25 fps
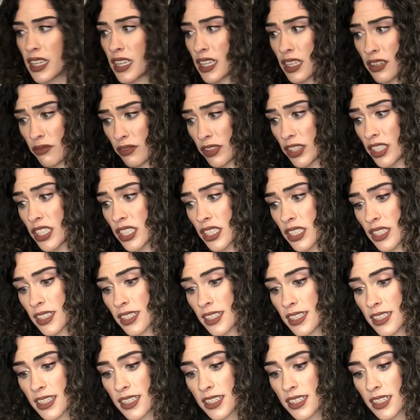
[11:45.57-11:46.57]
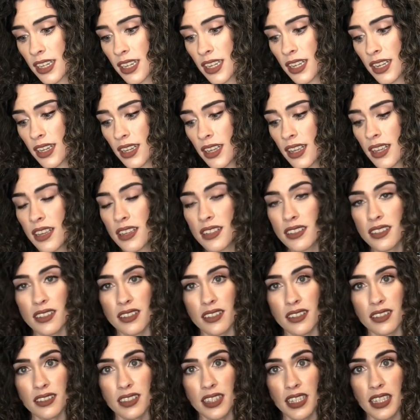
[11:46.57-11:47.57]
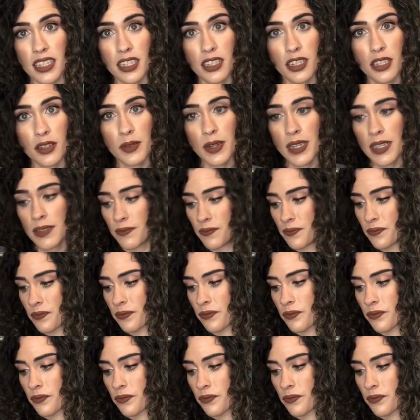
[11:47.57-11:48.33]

in really good condition. So I was just like, you know what?